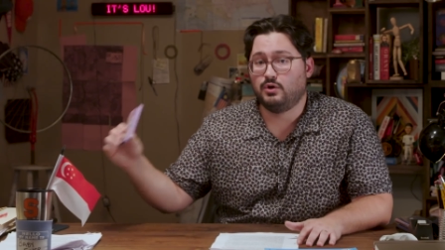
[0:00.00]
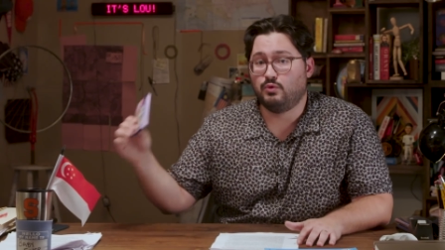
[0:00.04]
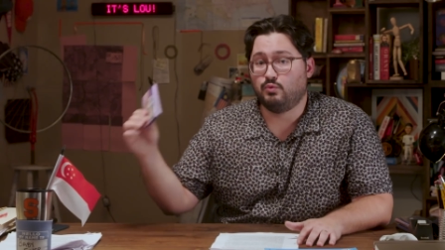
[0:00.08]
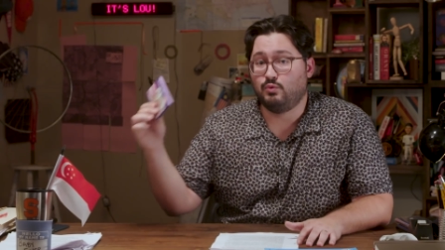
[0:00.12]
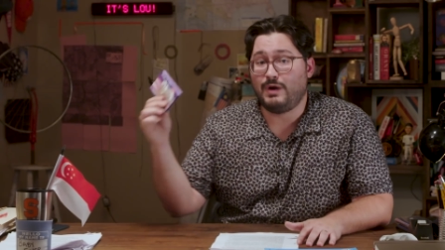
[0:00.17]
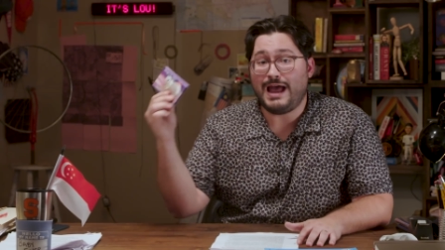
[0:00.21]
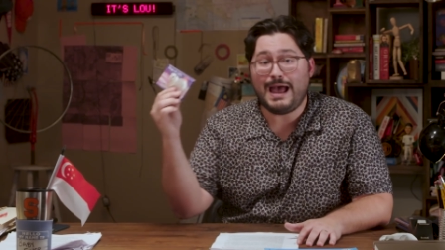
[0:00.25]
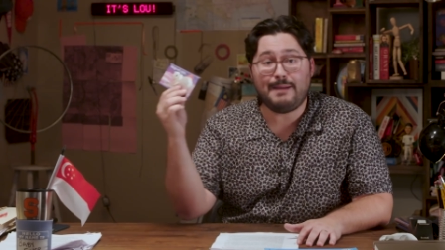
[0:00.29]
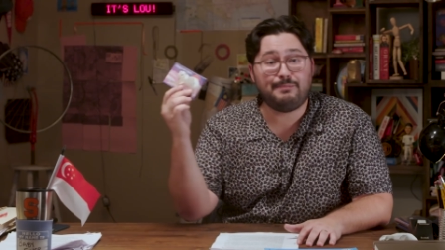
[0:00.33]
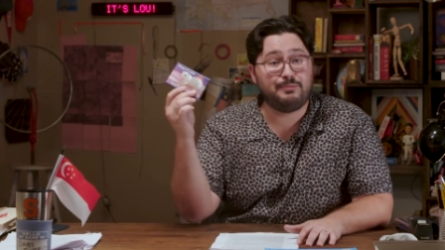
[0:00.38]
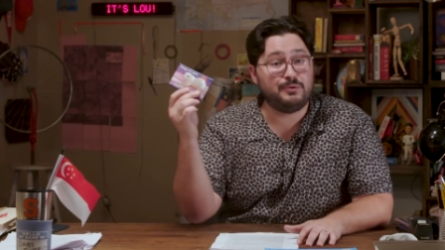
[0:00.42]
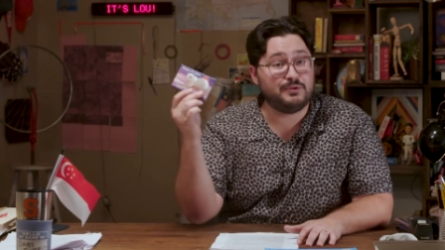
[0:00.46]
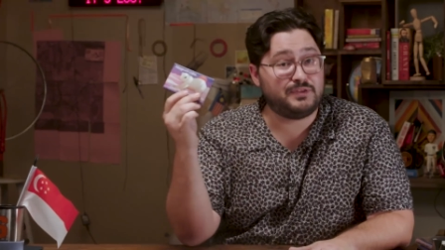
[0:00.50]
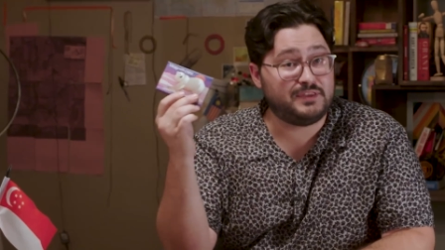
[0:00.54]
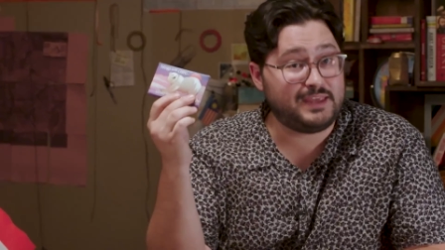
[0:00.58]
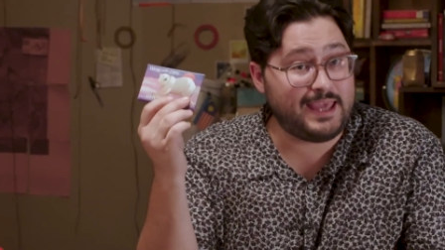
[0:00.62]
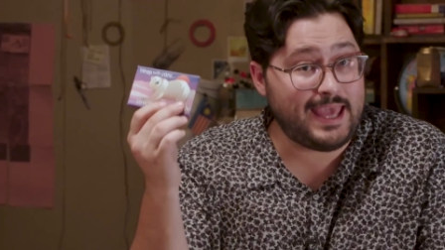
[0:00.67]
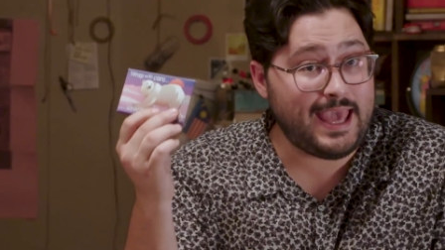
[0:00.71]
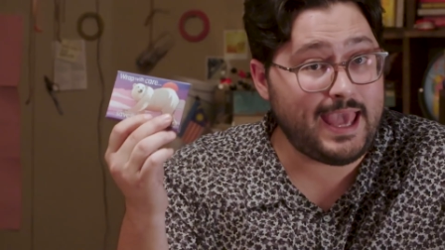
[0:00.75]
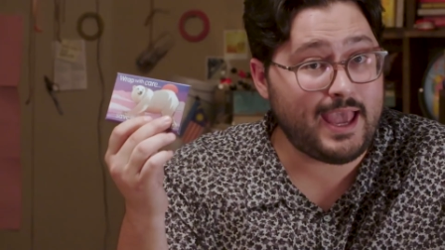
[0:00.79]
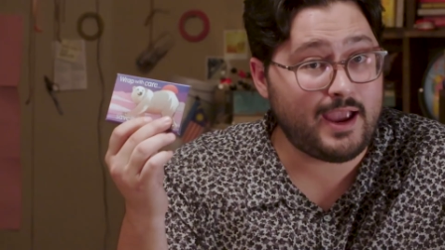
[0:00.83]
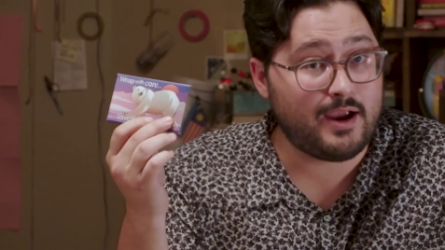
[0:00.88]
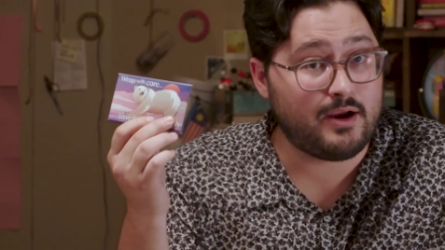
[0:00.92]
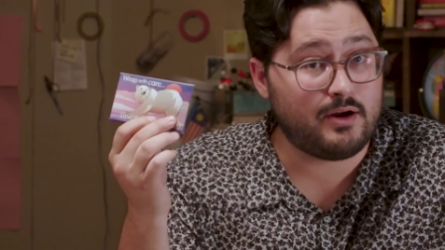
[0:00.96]
wrap with
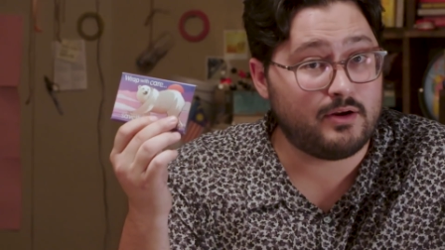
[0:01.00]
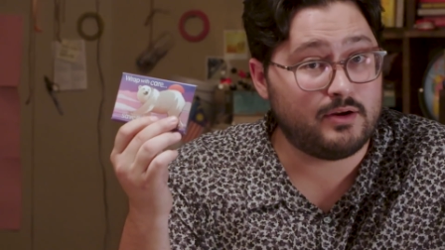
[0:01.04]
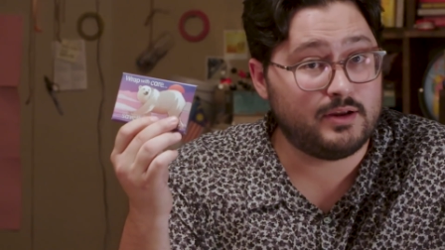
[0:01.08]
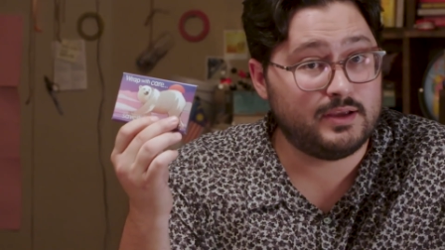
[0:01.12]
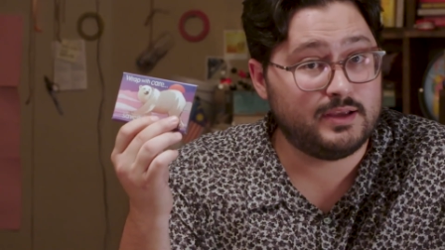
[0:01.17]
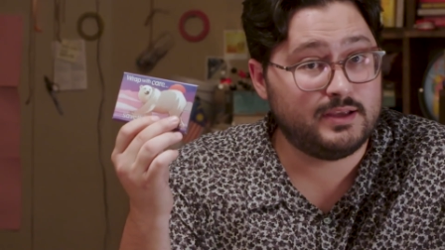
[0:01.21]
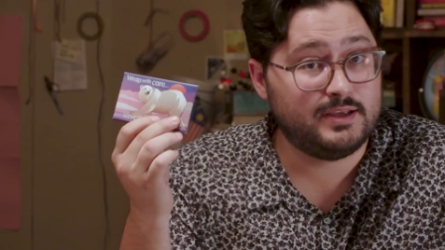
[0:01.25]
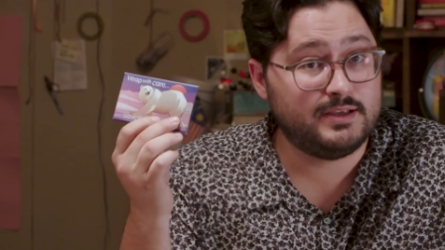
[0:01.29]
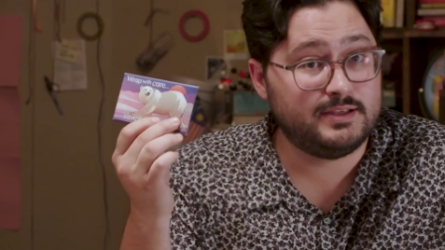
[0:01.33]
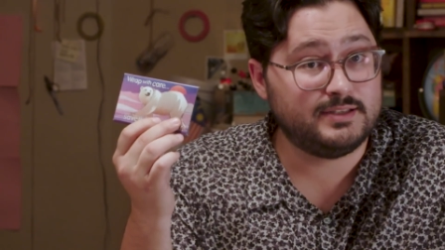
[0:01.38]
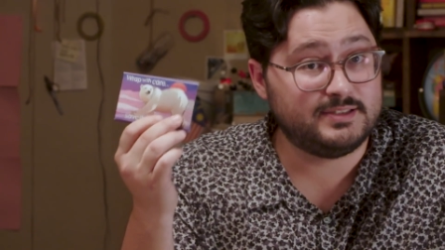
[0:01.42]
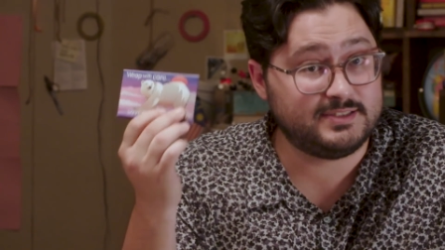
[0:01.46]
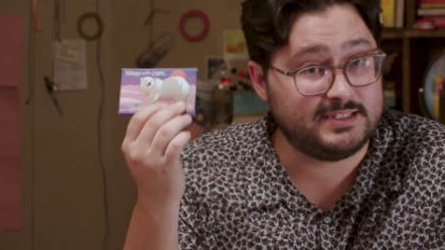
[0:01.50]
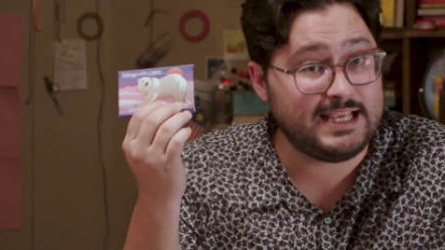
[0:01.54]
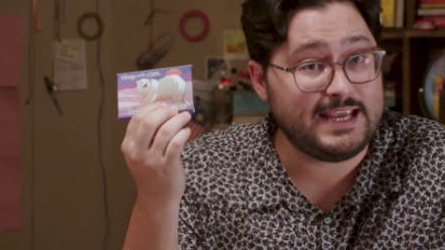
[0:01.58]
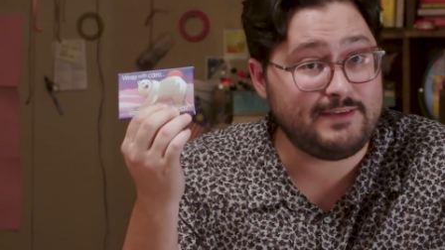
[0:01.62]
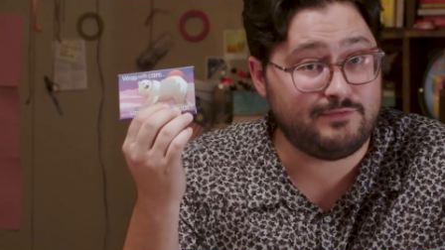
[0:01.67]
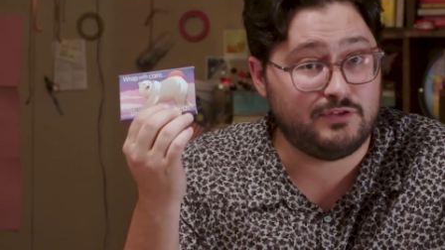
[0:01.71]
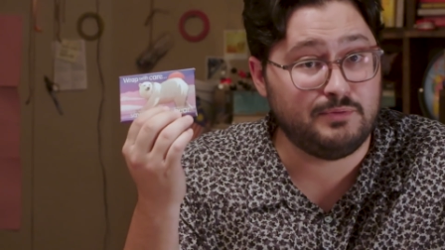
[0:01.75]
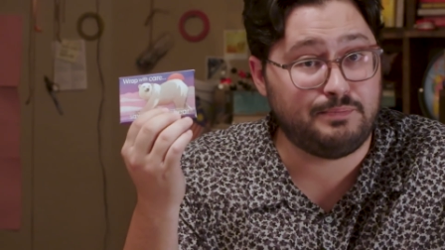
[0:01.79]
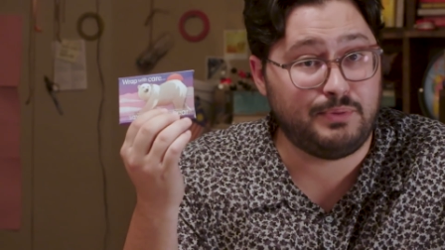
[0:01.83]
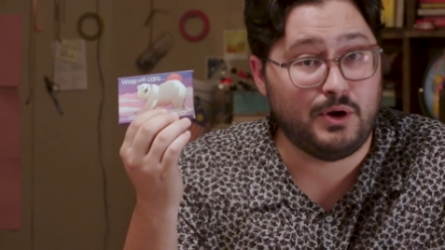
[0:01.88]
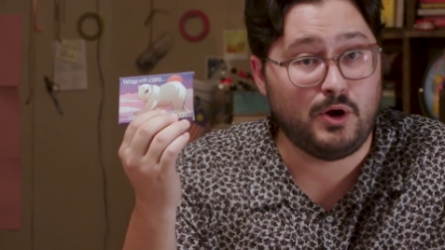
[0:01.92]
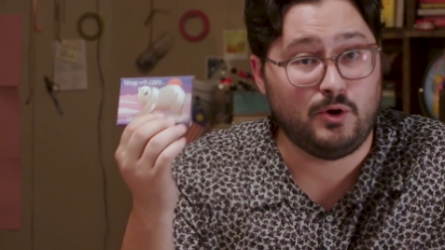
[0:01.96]
care,
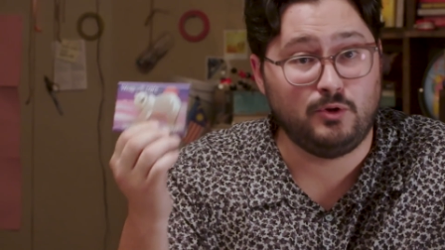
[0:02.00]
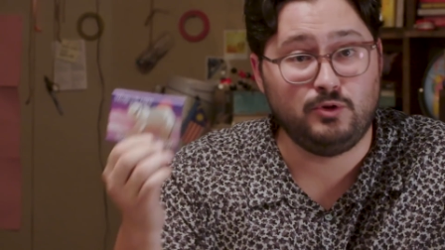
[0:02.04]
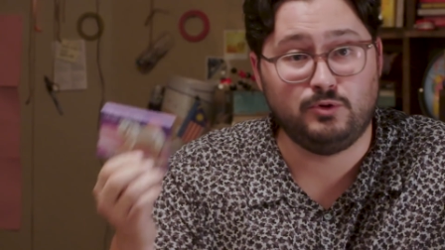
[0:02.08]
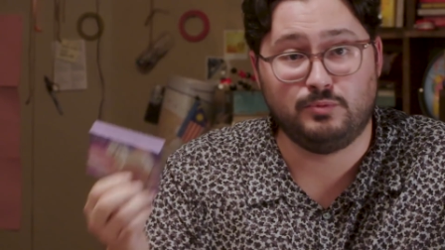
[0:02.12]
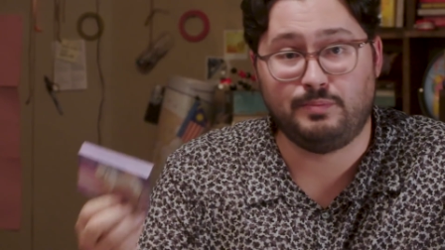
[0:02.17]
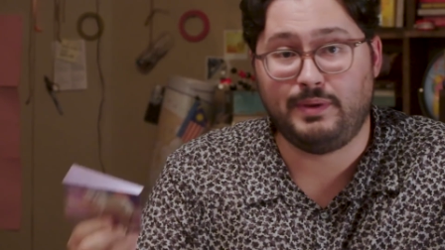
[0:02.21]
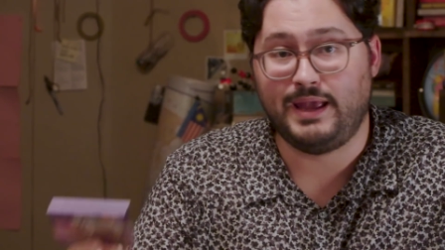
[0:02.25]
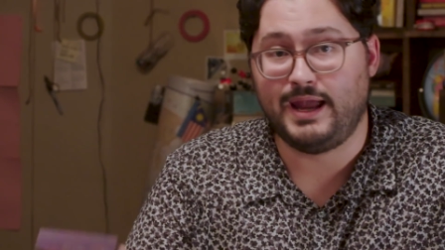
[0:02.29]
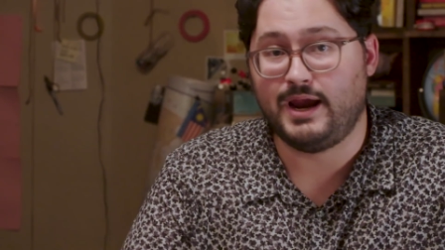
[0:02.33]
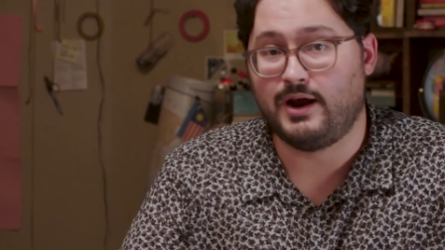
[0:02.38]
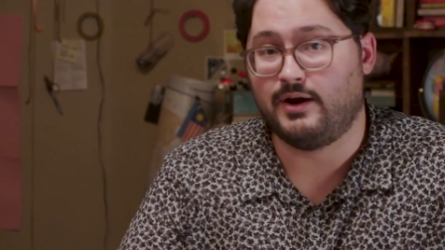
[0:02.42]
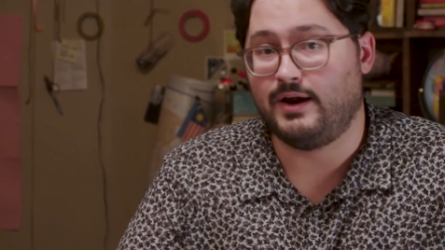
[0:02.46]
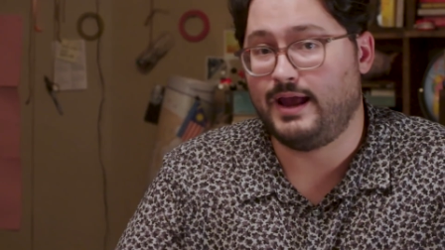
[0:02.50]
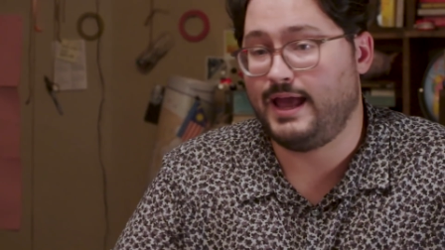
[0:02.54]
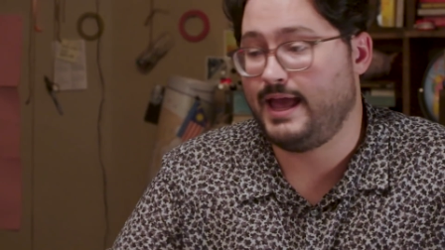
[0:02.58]
save the polar bear,